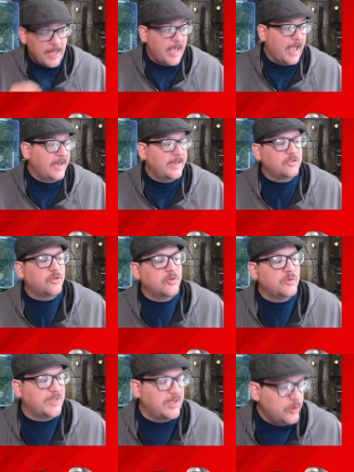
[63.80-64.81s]
and
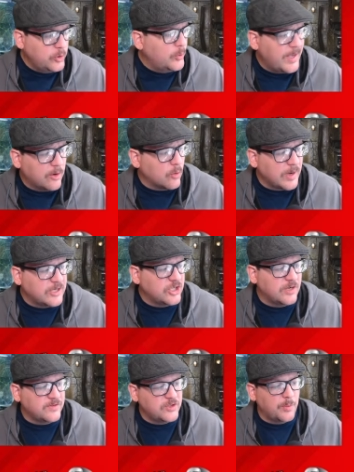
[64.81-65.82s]
introduce a new
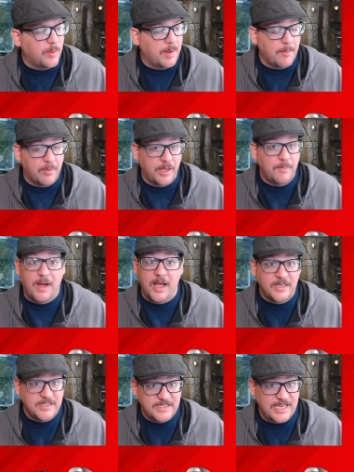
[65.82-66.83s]
iteration of Superman played
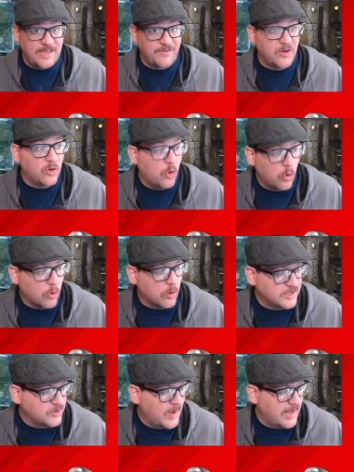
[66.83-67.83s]
by David
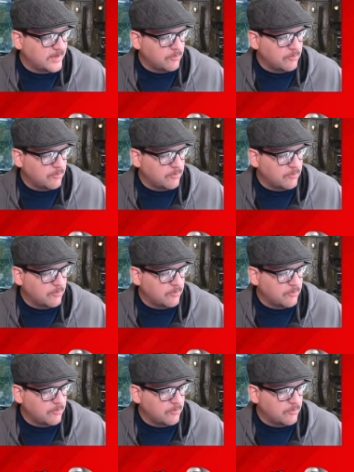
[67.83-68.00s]
Corenswet.